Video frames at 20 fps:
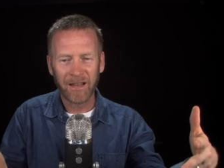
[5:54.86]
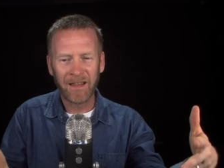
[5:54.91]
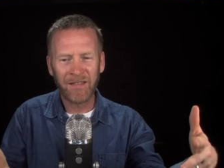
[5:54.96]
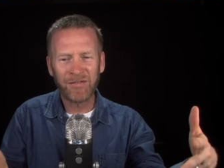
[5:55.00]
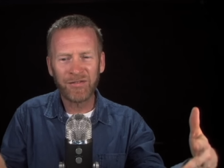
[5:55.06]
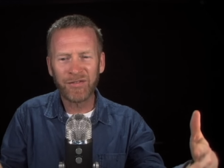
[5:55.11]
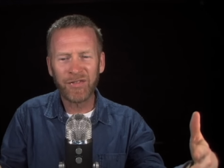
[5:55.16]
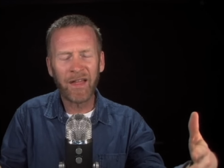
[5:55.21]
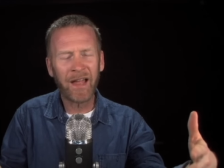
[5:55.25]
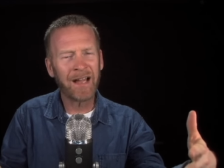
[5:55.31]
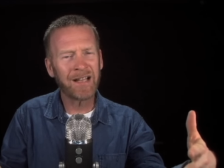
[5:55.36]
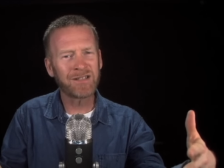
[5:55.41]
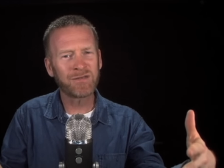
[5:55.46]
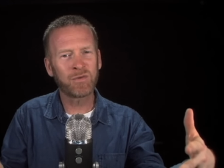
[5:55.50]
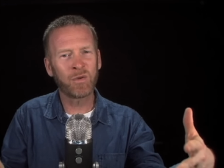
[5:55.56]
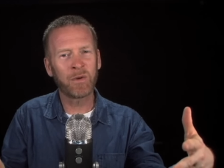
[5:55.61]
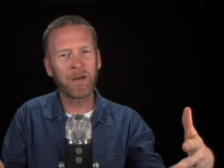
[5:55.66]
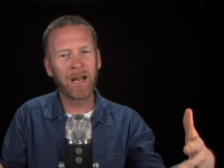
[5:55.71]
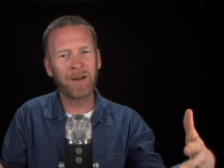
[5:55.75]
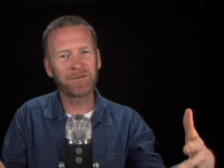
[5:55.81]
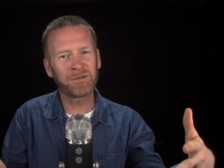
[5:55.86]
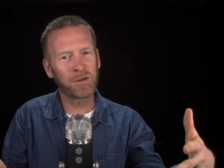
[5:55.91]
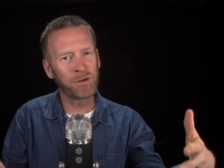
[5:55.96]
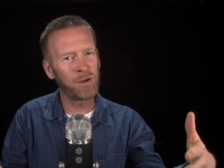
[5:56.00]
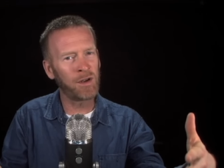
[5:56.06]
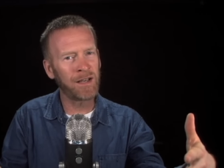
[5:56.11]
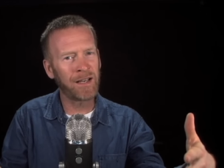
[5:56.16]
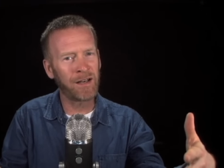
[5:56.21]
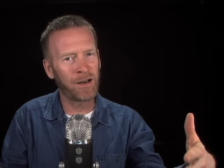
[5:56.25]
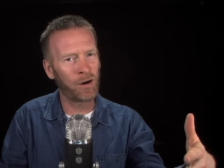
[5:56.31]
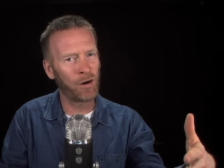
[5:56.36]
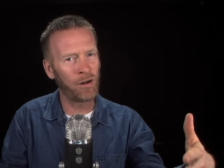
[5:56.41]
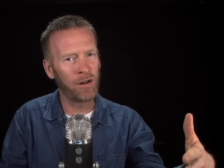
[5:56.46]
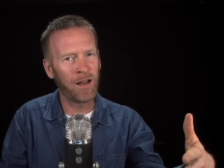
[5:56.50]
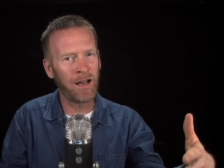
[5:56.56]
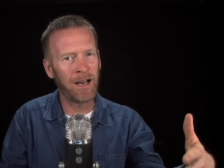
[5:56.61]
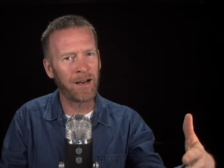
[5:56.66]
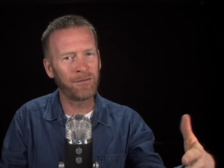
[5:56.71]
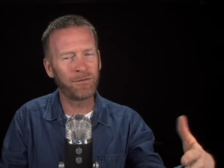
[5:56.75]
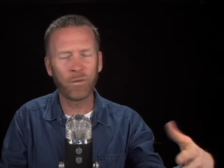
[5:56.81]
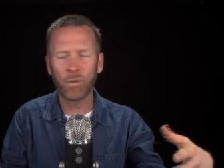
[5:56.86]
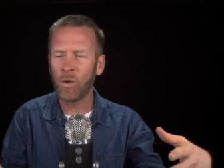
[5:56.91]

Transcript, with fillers: And that's what we have to look at our life.